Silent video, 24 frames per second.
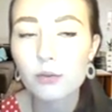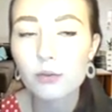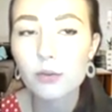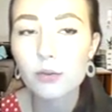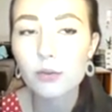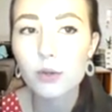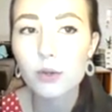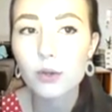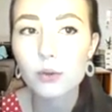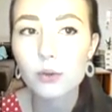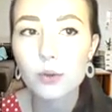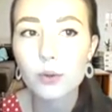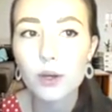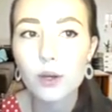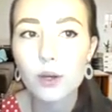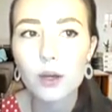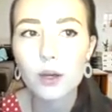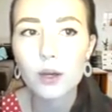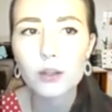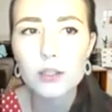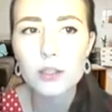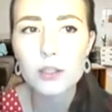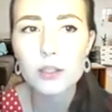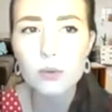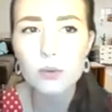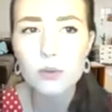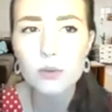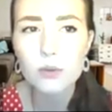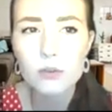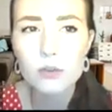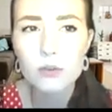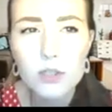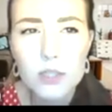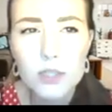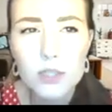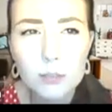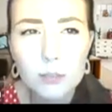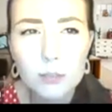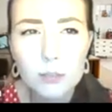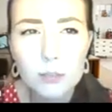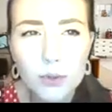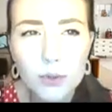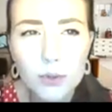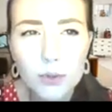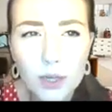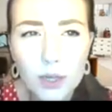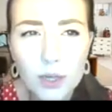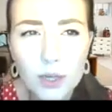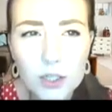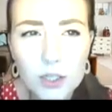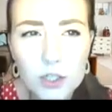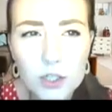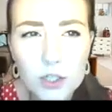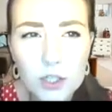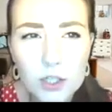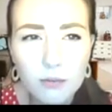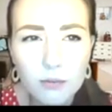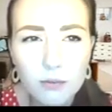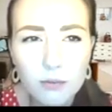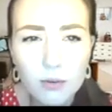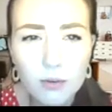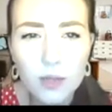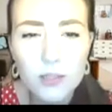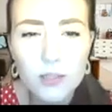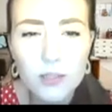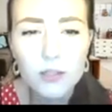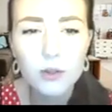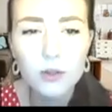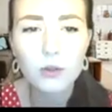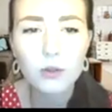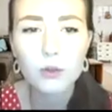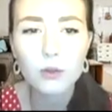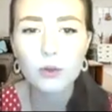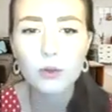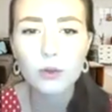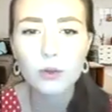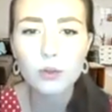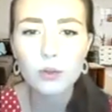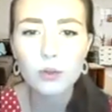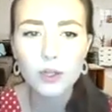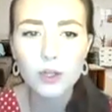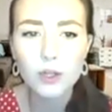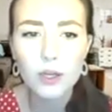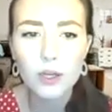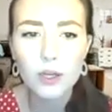through, this one's through simpleenergyadvice.org,